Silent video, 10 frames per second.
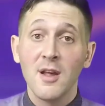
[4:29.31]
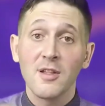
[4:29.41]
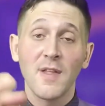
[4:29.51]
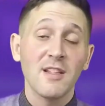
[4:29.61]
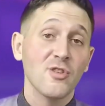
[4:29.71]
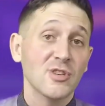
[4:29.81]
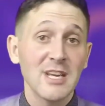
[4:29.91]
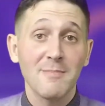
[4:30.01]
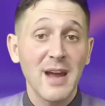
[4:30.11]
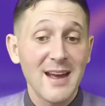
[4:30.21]
So that's your
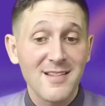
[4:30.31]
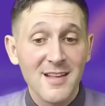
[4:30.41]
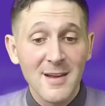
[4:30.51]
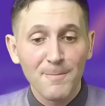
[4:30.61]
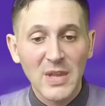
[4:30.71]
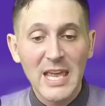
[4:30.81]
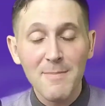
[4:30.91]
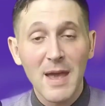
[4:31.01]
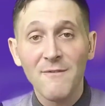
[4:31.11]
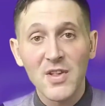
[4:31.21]
tip, guys.
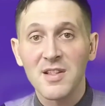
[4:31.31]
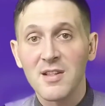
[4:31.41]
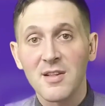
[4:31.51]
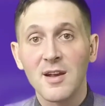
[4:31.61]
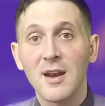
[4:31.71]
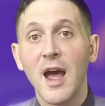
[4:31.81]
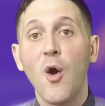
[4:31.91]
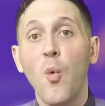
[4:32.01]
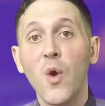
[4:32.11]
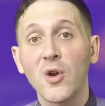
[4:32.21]
Keep emphasis on
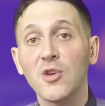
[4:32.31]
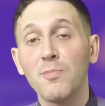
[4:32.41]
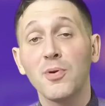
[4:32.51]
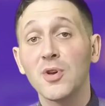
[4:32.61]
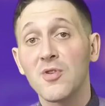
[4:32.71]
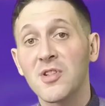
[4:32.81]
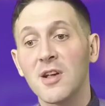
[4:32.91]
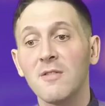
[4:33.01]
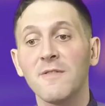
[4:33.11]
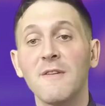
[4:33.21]
where you put
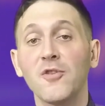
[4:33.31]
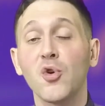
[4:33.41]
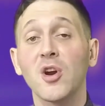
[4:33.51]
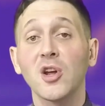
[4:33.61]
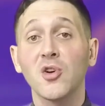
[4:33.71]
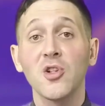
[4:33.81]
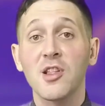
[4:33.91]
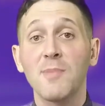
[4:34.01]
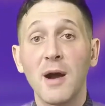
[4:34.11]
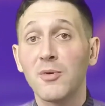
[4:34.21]
yourself. If you're in a good
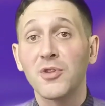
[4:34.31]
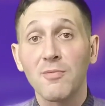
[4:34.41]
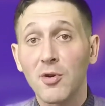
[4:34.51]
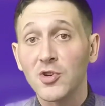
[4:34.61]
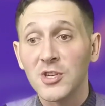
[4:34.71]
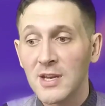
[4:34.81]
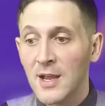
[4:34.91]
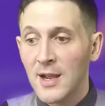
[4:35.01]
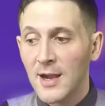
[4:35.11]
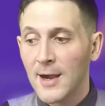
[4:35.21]
spot with your merchant,
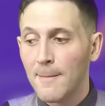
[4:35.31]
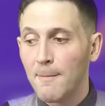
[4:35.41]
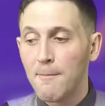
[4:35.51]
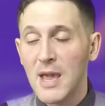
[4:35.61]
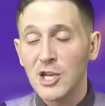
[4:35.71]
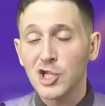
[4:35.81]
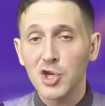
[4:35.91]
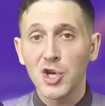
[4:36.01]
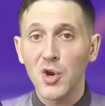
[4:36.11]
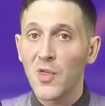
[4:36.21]
make
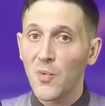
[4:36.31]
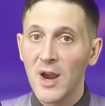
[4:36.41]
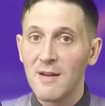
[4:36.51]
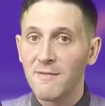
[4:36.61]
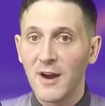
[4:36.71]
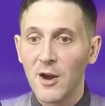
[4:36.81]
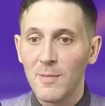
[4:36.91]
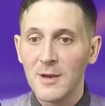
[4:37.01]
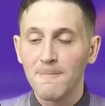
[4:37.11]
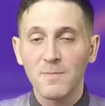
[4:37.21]
sure you're in the right
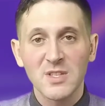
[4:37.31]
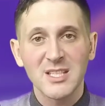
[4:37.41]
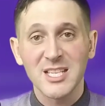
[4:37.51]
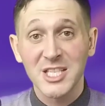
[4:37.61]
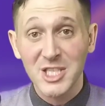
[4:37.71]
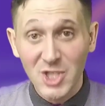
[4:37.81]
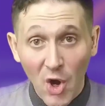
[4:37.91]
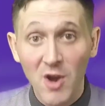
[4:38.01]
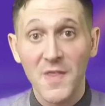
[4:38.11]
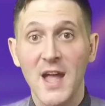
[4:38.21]
environment to
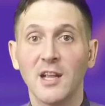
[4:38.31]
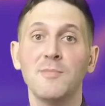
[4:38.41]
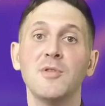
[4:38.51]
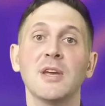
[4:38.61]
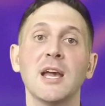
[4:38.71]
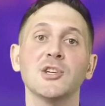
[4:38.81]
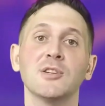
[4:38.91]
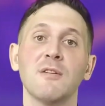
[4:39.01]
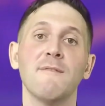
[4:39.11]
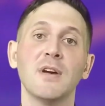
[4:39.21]
start that
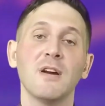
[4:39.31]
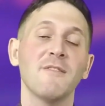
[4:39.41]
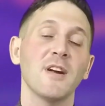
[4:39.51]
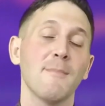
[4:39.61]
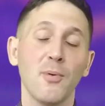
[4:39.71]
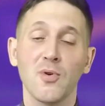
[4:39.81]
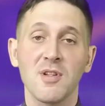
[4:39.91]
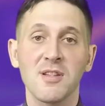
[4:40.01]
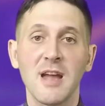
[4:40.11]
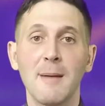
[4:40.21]
communication. Very, very important
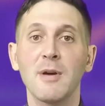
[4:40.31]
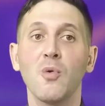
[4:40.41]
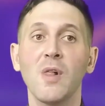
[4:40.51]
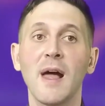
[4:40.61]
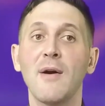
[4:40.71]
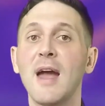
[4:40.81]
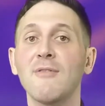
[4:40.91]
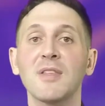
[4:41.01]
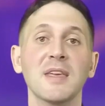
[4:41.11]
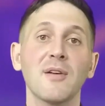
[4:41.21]
step. It will allow
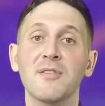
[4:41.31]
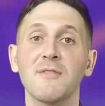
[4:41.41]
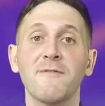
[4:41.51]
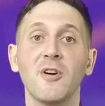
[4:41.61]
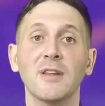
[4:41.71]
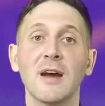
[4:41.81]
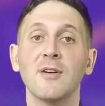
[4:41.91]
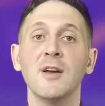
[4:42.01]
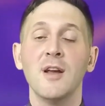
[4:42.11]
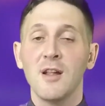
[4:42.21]
everything else to fall down.
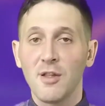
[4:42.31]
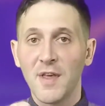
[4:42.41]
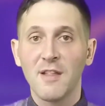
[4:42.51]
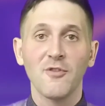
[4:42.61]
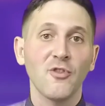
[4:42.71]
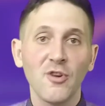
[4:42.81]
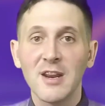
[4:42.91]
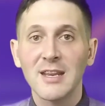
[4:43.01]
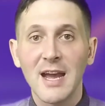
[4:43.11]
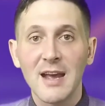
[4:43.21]
So thanks for
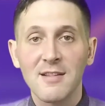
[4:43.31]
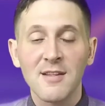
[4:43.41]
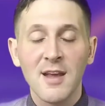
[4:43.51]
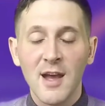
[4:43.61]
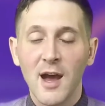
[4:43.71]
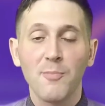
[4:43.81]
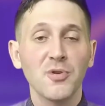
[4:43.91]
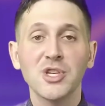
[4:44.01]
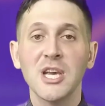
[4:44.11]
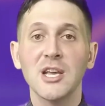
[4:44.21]
tuning in, guys.
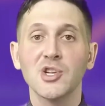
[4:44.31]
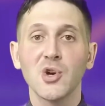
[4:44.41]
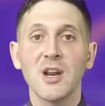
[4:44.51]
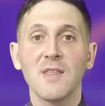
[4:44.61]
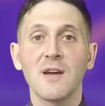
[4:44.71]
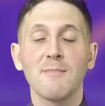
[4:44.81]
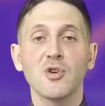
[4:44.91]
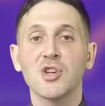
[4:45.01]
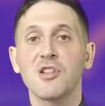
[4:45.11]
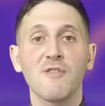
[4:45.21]
Appreciate you joining the
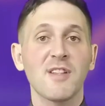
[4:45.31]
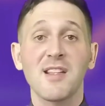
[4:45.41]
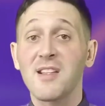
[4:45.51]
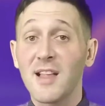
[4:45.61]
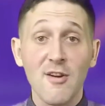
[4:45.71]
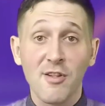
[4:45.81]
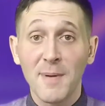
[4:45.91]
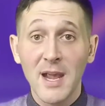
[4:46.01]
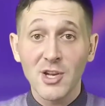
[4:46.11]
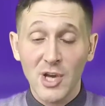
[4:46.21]
Merchant Services Slayers
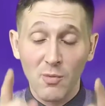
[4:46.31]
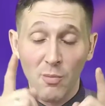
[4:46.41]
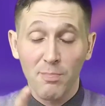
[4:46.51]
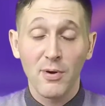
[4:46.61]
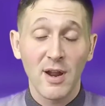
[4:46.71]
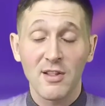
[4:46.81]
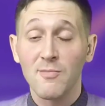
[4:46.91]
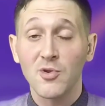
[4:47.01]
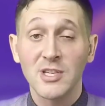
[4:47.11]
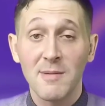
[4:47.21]
page, and we'll put out some
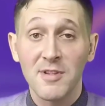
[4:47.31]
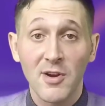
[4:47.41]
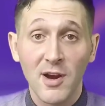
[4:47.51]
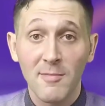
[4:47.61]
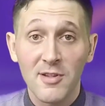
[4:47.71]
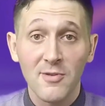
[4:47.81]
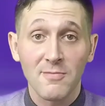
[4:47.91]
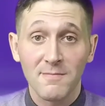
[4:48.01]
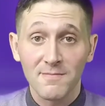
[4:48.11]
more tips here coming soon.